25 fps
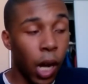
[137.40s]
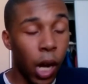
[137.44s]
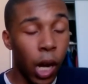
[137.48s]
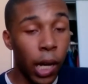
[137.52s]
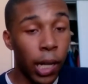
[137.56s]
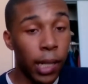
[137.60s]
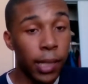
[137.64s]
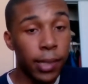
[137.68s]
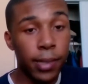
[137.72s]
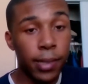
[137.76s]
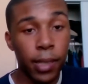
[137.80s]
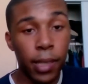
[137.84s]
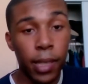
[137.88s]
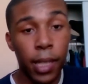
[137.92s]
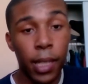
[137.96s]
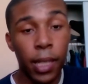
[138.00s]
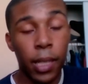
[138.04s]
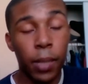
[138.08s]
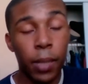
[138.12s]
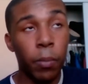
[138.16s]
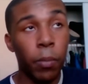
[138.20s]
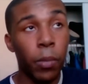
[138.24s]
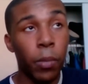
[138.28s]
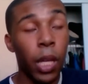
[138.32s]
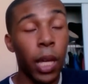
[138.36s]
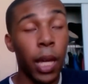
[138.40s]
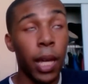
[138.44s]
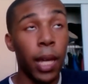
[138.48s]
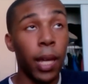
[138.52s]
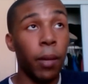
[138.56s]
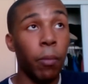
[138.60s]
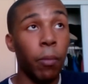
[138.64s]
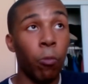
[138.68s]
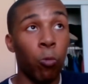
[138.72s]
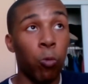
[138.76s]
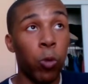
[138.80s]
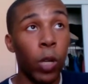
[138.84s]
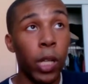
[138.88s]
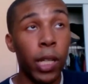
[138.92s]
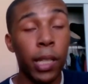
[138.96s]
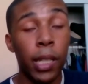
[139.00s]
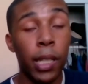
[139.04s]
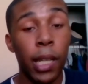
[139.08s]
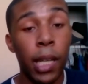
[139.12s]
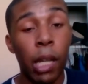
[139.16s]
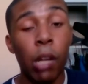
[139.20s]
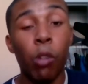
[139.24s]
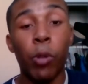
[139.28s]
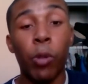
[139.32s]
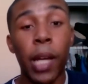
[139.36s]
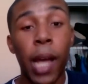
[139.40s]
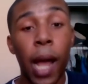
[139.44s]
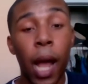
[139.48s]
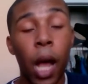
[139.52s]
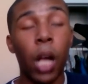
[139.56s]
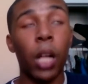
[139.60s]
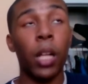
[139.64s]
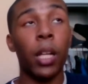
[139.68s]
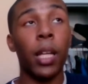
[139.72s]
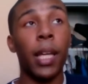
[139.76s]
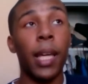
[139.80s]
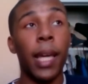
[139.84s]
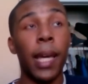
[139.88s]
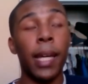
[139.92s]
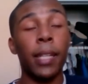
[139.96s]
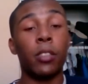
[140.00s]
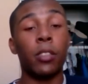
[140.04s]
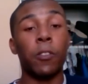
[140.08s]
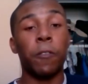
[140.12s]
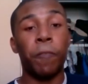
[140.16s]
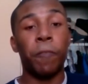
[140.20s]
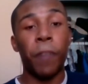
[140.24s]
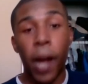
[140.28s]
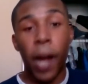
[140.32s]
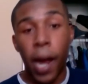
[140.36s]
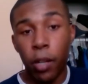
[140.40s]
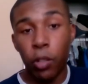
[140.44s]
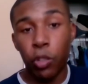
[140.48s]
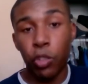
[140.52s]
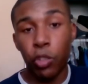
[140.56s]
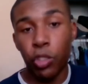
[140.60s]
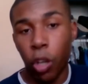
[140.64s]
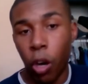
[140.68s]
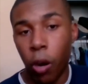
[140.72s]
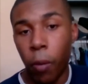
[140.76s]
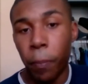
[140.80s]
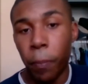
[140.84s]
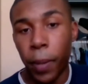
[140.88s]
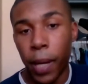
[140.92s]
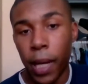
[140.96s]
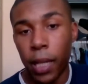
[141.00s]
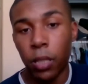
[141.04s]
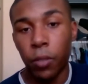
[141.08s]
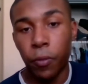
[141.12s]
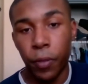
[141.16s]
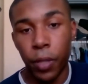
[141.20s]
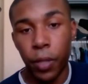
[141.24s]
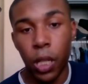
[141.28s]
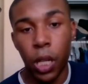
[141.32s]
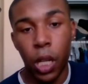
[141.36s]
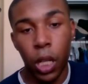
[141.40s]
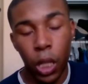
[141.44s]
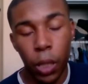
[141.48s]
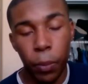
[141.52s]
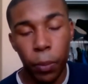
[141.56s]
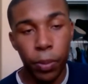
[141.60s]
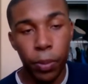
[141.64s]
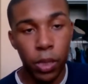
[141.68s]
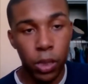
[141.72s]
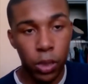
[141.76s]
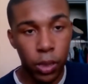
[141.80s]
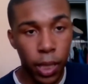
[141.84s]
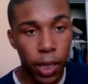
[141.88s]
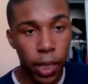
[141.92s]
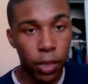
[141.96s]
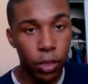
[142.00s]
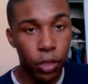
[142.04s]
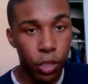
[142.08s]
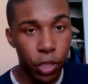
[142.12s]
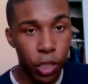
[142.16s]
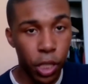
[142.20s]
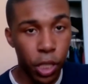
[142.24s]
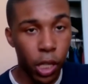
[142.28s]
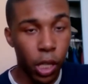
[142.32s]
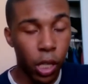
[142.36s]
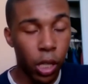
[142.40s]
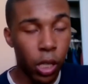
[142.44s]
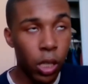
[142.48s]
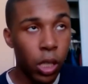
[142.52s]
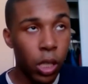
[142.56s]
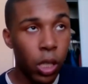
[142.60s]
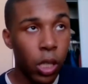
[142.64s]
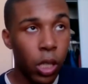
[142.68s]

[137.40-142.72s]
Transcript: honestly, really, in reality, it's finals or bust for the Clippers next year.